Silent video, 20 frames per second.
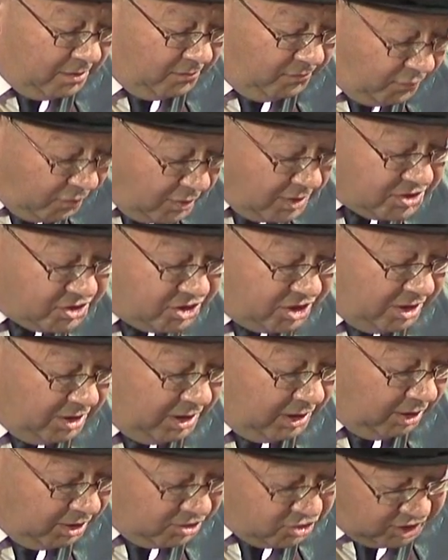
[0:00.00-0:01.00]
The first
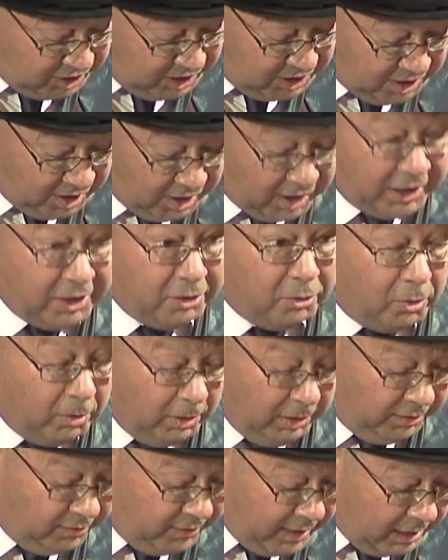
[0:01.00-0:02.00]
year lodging in High
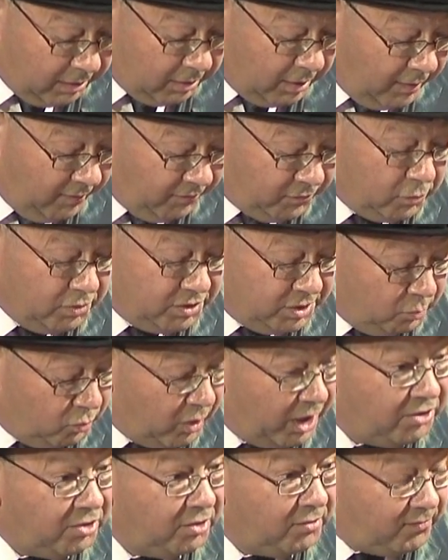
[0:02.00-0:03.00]
Hall and thereafter
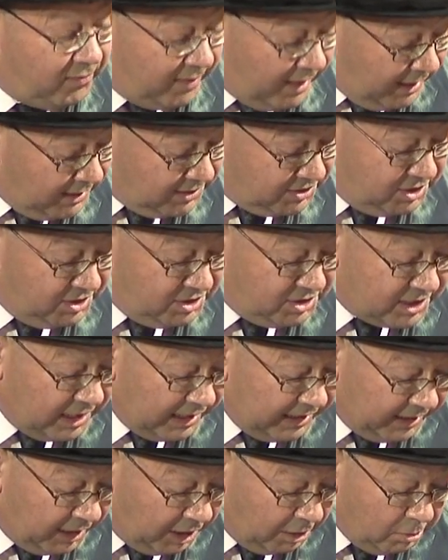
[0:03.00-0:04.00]
in rented flats in
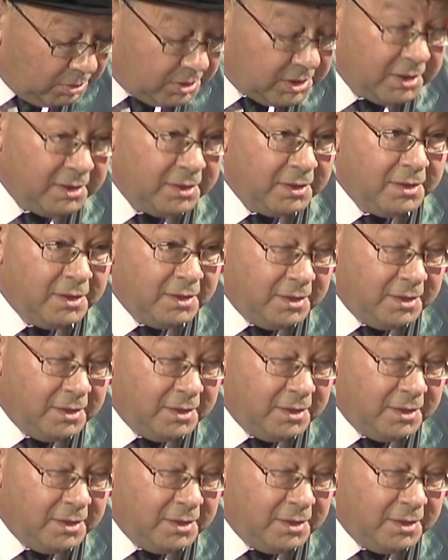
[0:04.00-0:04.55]
Selly Oak.